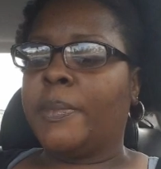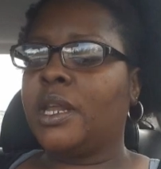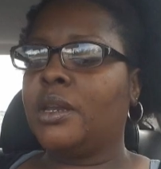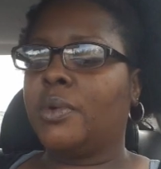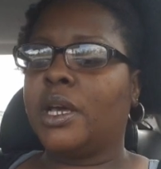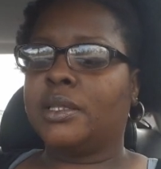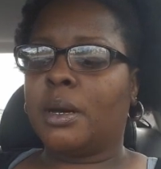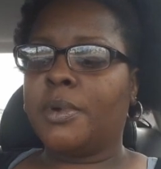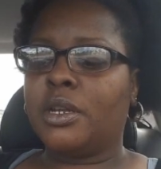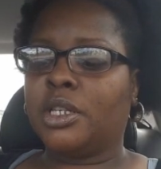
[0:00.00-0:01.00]
But
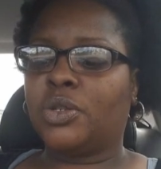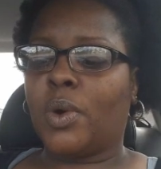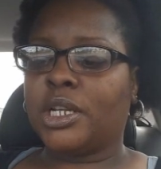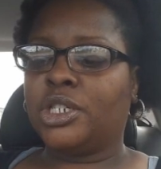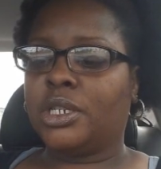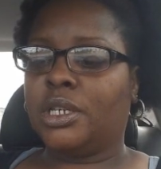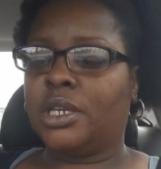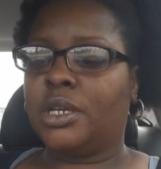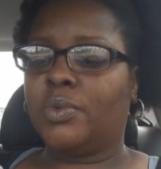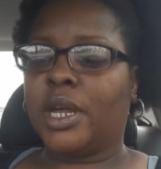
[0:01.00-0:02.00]
anyways, I'm going to swatch it
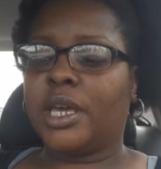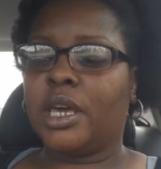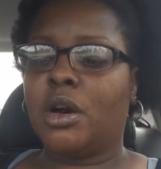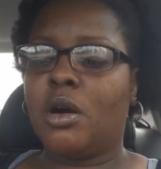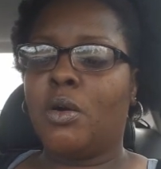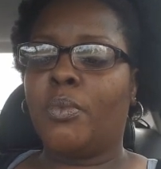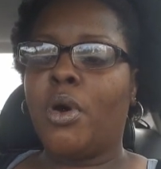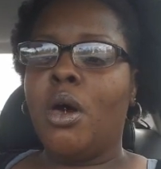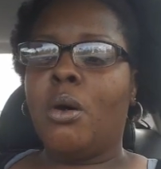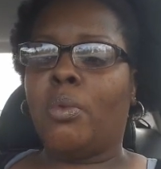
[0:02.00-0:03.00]
again when I get
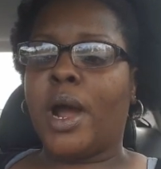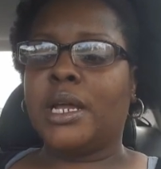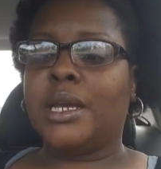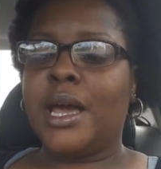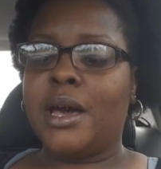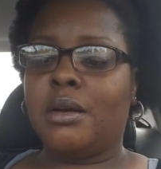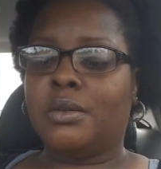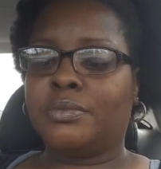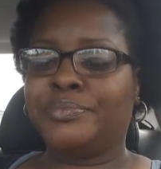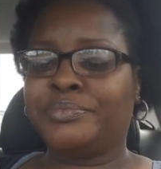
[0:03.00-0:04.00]
home. Right
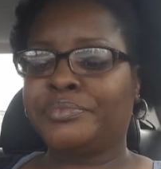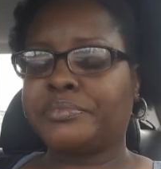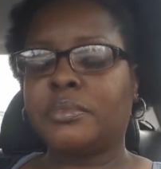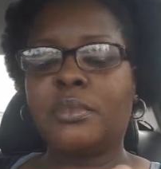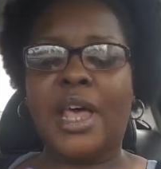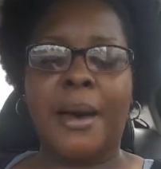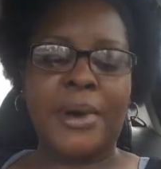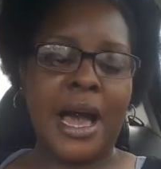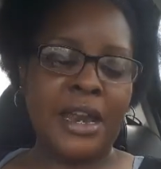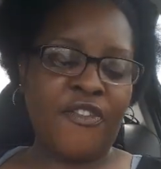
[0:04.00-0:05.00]
now,
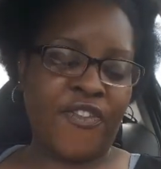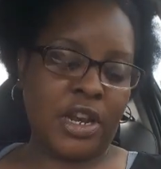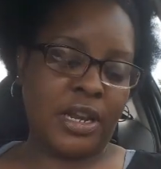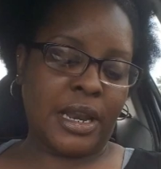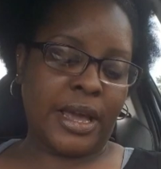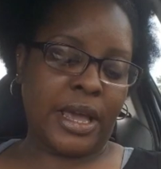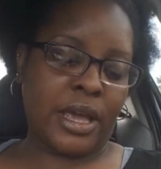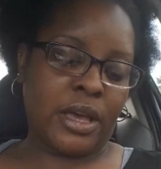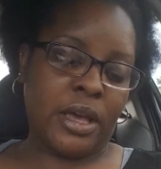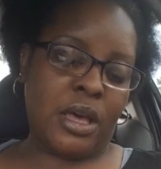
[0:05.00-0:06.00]
I'm kind of feeling
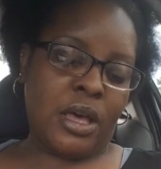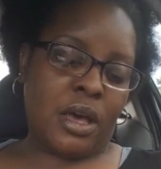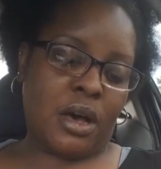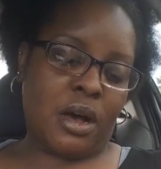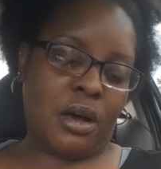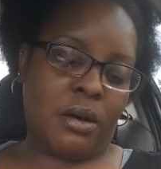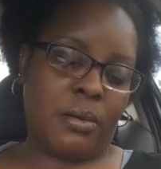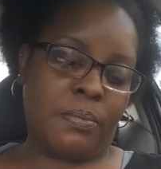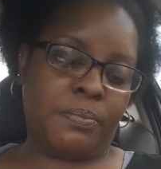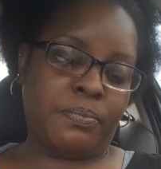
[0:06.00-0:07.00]
like...
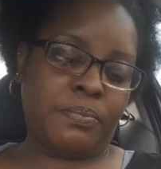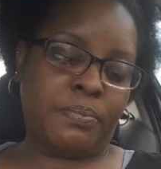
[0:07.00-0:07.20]
Um,